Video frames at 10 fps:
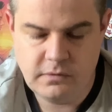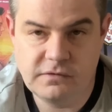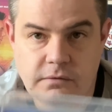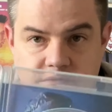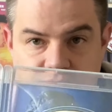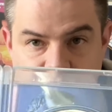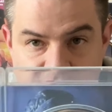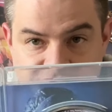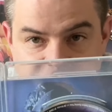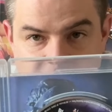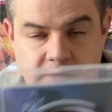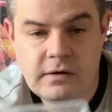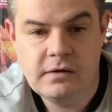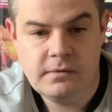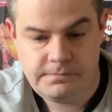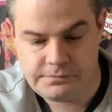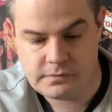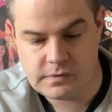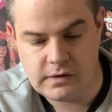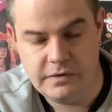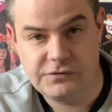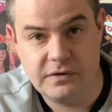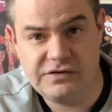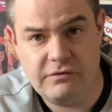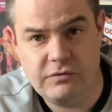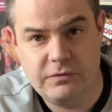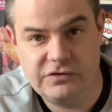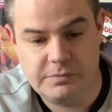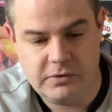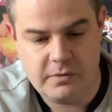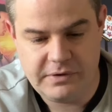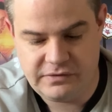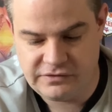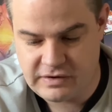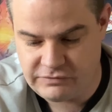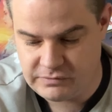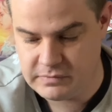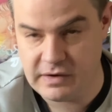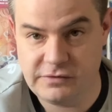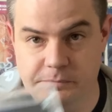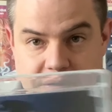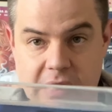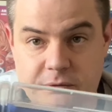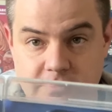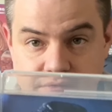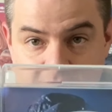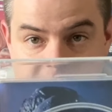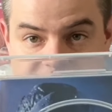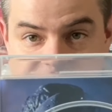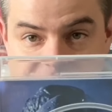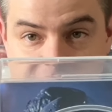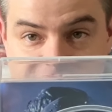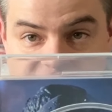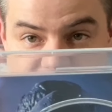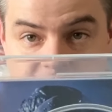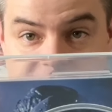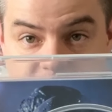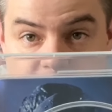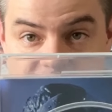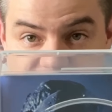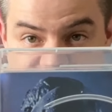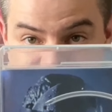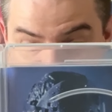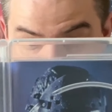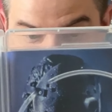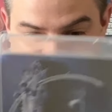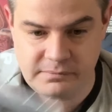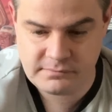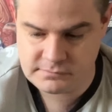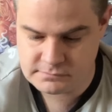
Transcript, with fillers: Here's our disc. And this one doesn't have reversible art, but it does have some nice background art of Jason there doing what he does best.